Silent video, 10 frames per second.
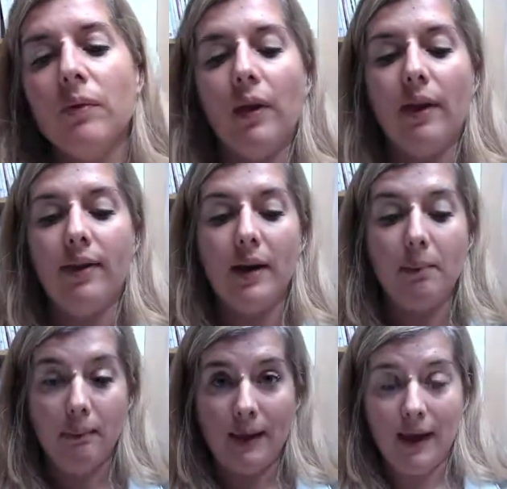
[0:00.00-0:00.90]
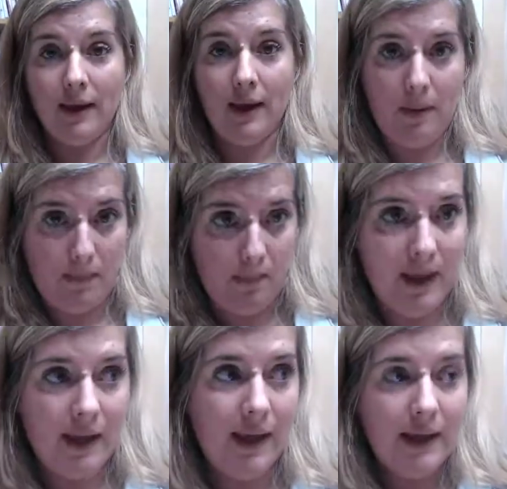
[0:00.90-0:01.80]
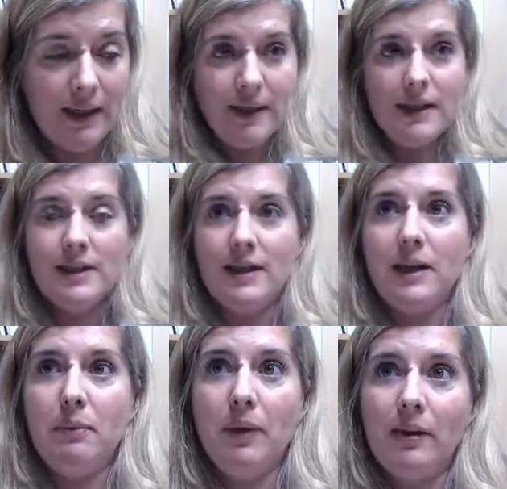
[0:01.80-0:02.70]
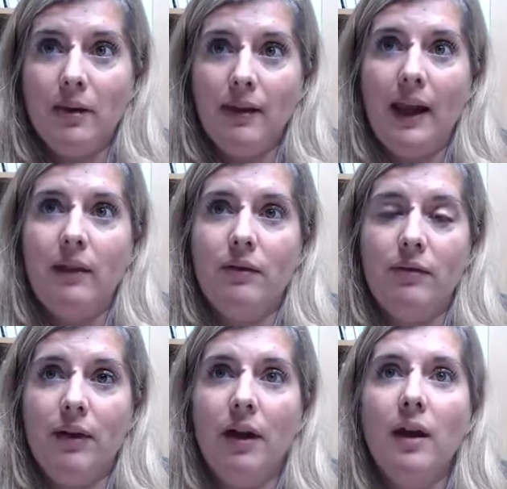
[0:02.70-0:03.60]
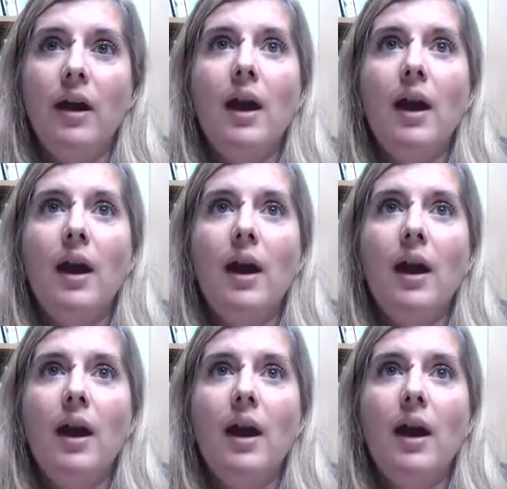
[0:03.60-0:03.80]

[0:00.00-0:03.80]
And then a big, big, deep breath at the end of that.